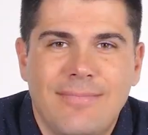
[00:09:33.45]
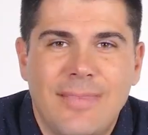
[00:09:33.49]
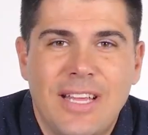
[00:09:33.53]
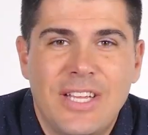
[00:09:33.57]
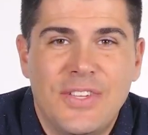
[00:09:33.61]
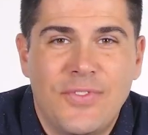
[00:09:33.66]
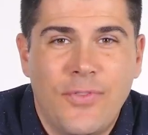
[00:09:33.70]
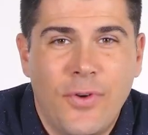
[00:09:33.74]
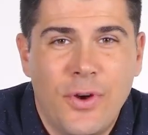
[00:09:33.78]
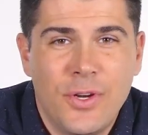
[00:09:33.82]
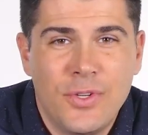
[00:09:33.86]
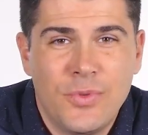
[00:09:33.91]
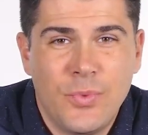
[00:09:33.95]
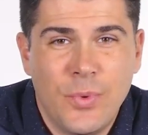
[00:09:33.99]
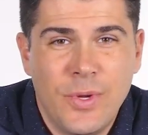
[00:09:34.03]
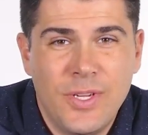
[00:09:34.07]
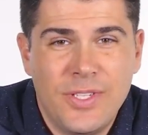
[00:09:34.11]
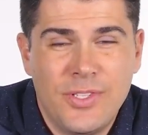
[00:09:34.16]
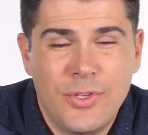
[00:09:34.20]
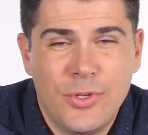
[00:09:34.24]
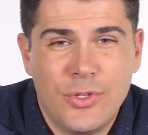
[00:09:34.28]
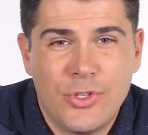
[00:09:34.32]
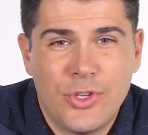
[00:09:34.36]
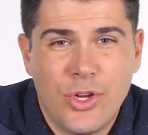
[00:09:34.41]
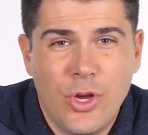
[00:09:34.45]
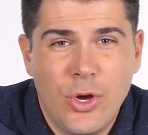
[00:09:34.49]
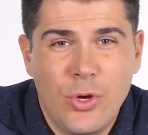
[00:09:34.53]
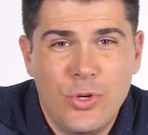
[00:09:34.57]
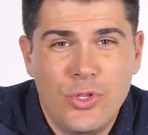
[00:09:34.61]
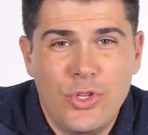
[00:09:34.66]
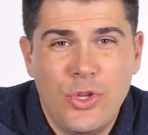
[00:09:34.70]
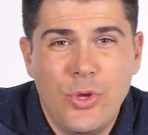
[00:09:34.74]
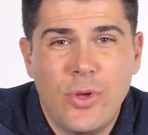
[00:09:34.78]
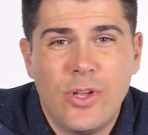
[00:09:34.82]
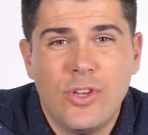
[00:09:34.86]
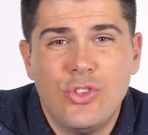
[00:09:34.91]
As far as research
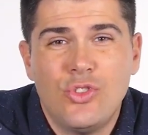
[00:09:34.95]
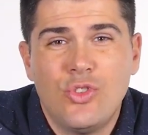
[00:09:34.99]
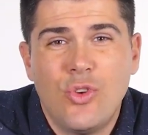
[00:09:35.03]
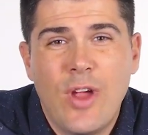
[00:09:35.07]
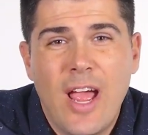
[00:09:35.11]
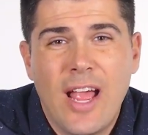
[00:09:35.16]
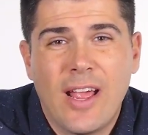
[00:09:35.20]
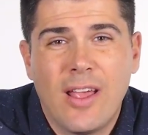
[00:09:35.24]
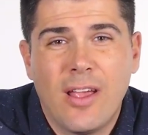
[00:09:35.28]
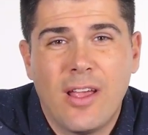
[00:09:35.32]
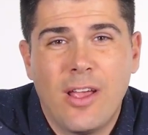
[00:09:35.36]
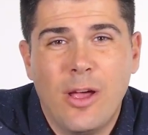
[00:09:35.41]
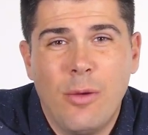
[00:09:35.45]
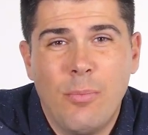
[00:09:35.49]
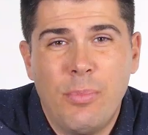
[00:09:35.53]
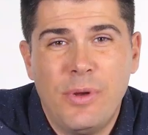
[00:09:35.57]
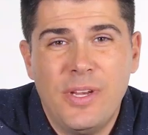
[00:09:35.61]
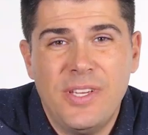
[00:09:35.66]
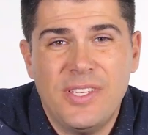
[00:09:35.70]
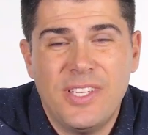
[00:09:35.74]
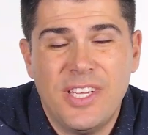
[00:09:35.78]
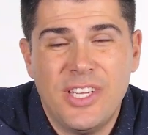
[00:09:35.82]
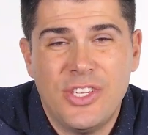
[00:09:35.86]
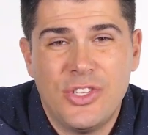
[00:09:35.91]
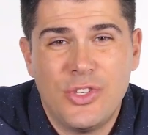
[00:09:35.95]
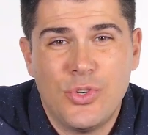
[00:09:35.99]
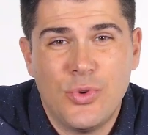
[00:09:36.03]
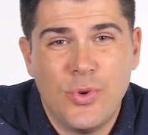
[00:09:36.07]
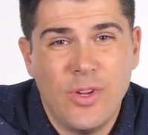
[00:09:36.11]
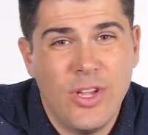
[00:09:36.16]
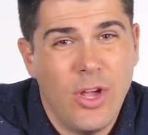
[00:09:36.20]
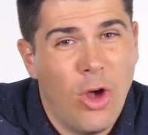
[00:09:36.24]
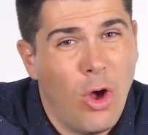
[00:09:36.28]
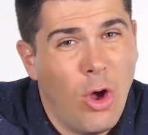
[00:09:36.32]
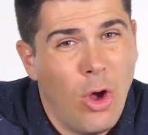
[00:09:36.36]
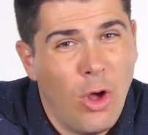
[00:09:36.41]
goes, you can track a company's
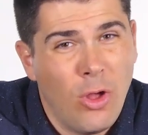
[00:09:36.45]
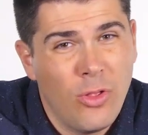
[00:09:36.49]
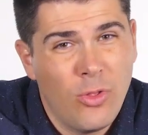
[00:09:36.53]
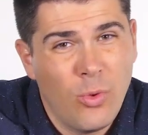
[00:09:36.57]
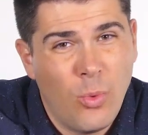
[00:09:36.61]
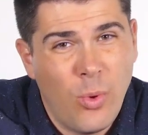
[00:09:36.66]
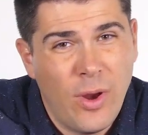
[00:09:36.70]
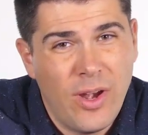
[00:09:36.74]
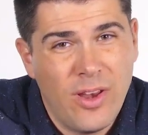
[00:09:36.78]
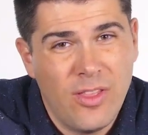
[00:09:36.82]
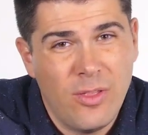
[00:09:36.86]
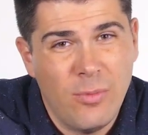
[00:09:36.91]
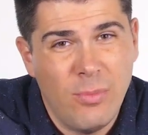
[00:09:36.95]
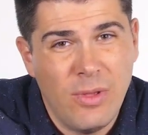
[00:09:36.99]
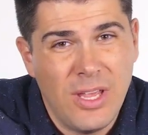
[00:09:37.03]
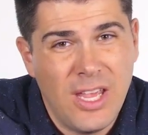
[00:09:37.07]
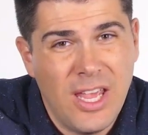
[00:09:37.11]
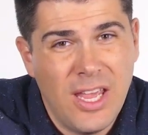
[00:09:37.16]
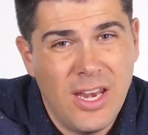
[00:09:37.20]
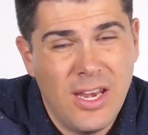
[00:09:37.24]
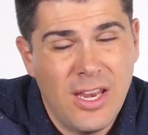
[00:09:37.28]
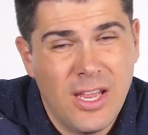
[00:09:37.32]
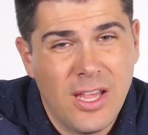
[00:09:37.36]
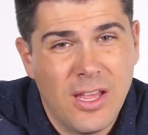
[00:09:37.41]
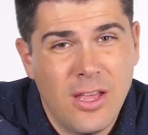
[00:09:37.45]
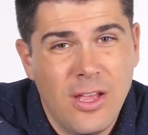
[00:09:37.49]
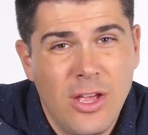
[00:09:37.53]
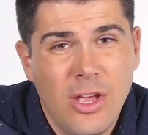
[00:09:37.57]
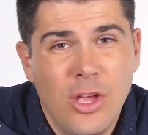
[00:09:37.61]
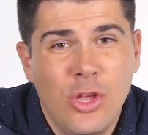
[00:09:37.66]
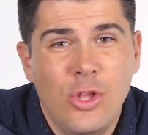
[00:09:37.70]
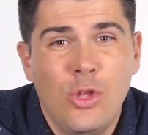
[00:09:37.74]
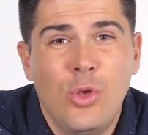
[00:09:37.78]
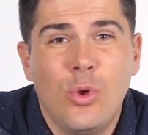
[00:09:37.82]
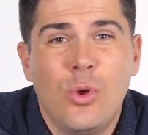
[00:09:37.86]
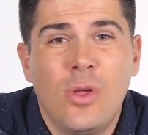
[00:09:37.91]
history all the way to the beginning.
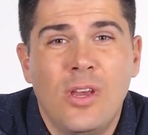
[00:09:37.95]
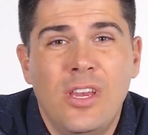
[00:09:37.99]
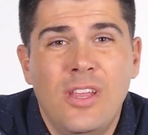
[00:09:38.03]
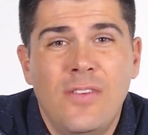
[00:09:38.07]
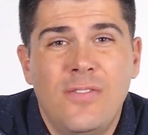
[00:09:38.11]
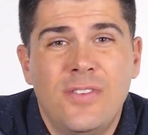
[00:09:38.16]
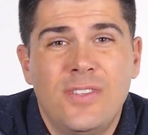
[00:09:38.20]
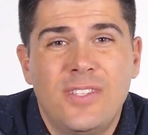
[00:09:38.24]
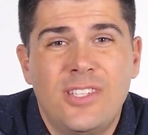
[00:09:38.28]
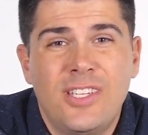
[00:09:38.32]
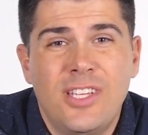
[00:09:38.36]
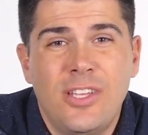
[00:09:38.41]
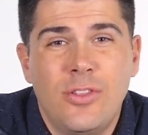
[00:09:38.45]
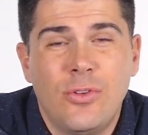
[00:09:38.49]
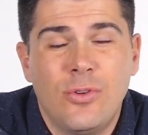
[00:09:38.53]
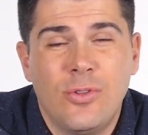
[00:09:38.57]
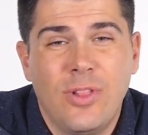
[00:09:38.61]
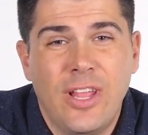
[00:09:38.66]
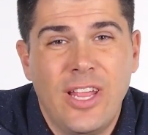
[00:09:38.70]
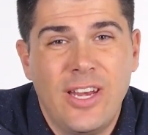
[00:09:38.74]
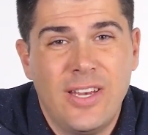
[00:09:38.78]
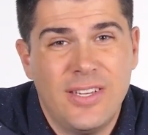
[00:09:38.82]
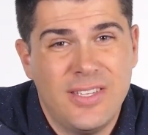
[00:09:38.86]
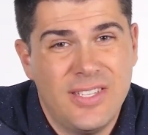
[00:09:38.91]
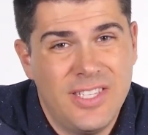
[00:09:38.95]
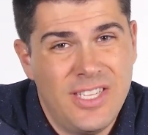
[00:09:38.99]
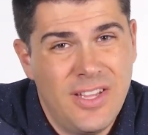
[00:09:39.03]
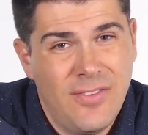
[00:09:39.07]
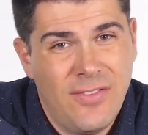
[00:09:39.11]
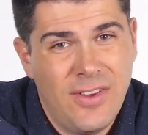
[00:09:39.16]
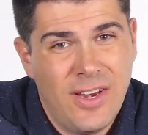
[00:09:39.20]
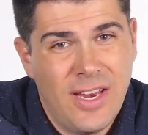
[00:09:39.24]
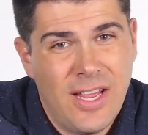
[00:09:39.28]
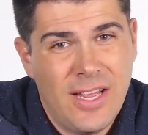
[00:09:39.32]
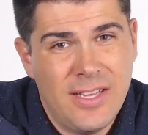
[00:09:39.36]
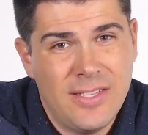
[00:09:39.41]
You can even see their latest
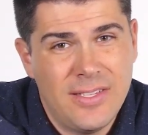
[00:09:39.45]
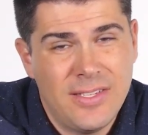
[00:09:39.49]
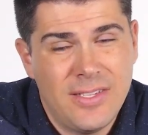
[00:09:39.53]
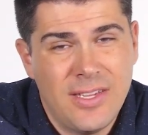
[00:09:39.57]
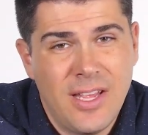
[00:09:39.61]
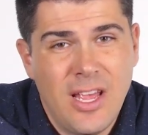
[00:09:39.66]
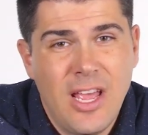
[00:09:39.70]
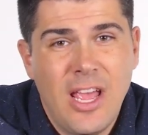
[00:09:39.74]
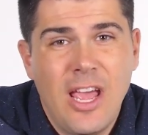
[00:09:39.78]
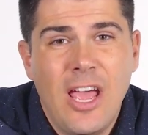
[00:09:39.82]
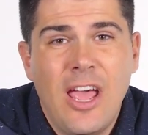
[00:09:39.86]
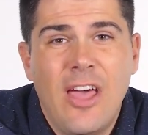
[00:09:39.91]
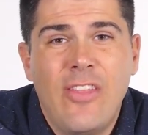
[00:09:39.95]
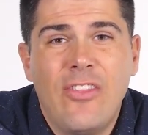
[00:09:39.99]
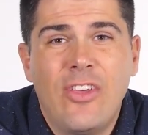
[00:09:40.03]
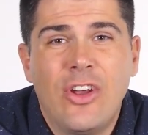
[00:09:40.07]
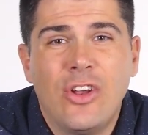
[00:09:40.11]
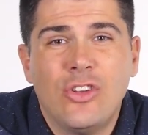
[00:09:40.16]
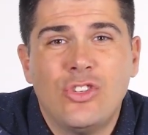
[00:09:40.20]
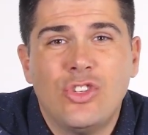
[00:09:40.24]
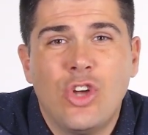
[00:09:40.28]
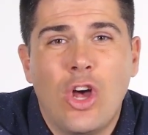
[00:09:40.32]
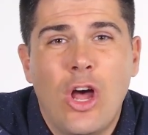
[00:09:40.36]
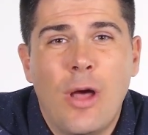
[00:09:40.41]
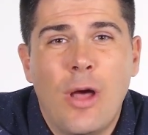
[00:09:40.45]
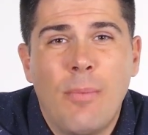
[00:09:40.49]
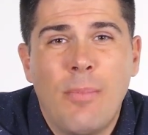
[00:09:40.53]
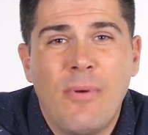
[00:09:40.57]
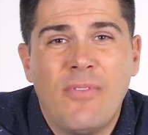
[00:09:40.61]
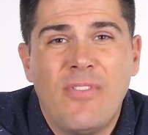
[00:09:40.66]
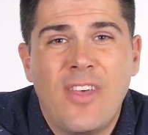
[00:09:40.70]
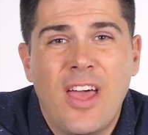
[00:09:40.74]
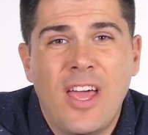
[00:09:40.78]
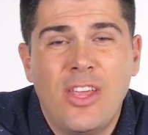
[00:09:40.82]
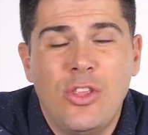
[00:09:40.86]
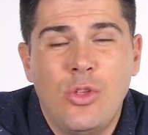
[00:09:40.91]
dividends. And then on top of
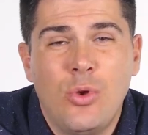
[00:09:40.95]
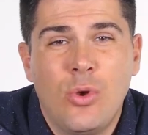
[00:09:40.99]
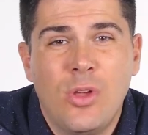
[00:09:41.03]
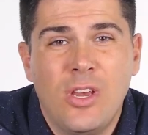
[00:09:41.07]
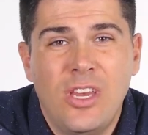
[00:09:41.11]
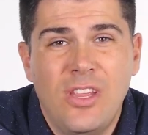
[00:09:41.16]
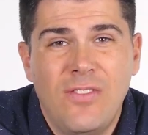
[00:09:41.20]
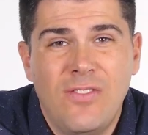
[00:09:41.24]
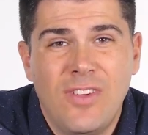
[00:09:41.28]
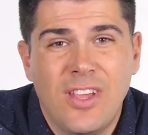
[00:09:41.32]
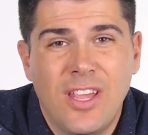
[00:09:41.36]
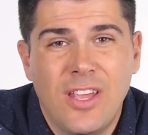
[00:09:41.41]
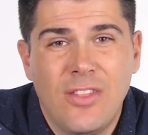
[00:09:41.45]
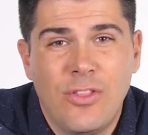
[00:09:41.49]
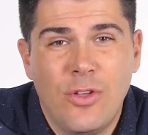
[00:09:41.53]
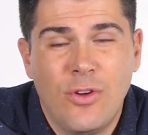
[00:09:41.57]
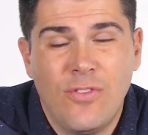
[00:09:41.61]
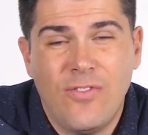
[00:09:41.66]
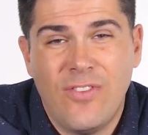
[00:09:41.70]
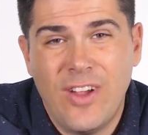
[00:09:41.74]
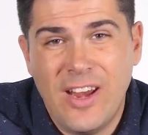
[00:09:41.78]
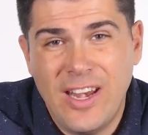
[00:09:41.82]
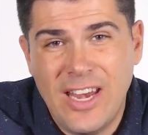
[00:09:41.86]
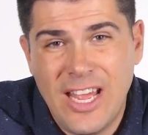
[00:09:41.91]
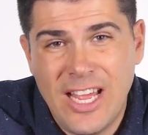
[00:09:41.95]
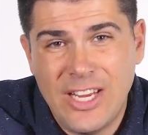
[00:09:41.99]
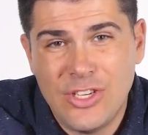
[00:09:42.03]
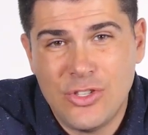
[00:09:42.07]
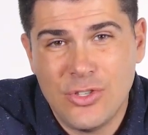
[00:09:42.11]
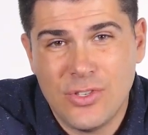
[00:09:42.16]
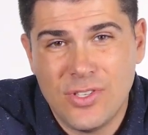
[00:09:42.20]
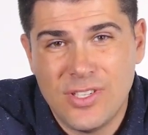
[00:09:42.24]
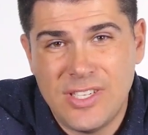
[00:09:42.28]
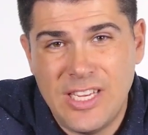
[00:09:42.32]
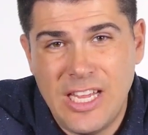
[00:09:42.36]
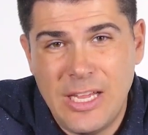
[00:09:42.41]
that, you can even get their
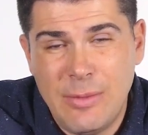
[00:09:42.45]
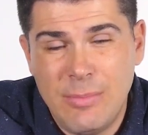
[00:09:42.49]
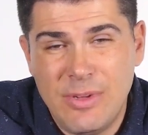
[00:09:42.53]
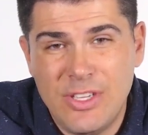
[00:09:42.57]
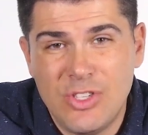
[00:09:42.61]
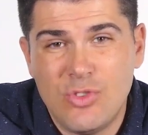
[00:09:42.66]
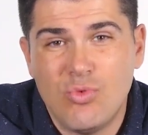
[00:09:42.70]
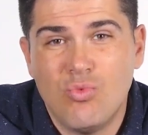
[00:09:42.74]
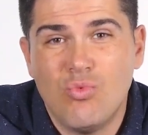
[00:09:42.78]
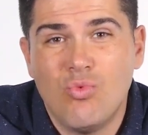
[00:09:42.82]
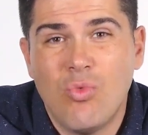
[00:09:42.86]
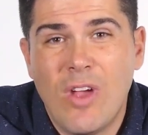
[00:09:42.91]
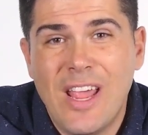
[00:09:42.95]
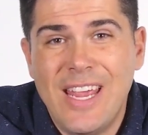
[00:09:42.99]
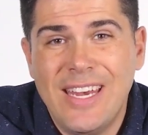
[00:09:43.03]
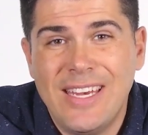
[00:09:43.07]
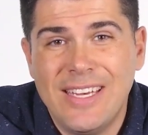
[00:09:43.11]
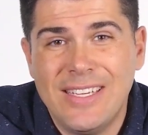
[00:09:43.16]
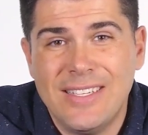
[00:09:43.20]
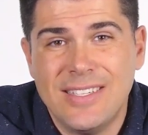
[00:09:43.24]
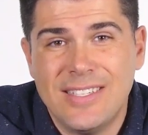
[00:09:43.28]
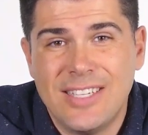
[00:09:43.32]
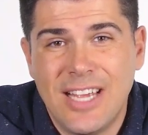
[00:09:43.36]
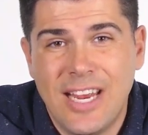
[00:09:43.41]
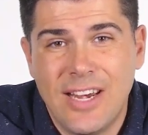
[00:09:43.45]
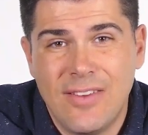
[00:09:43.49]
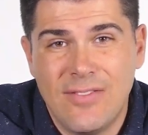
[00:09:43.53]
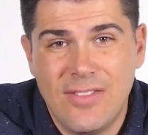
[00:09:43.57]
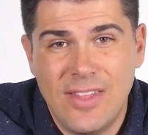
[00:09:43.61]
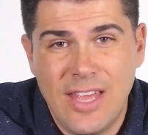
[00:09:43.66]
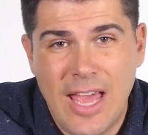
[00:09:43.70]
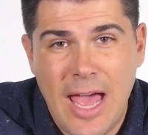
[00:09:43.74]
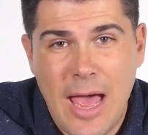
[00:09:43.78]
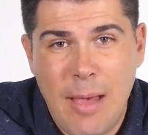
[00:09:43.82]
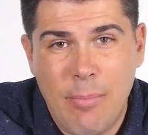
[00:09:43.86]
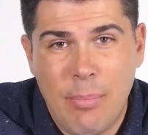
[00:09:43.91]
financial statements right inside of
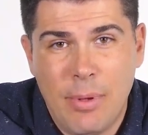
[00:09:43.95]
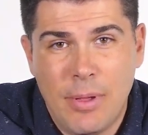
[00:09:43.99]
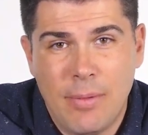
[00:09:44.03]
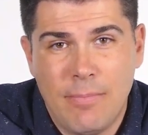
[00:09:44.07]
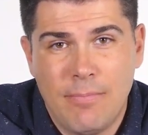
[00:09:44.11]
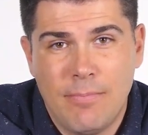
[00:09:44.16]
the app.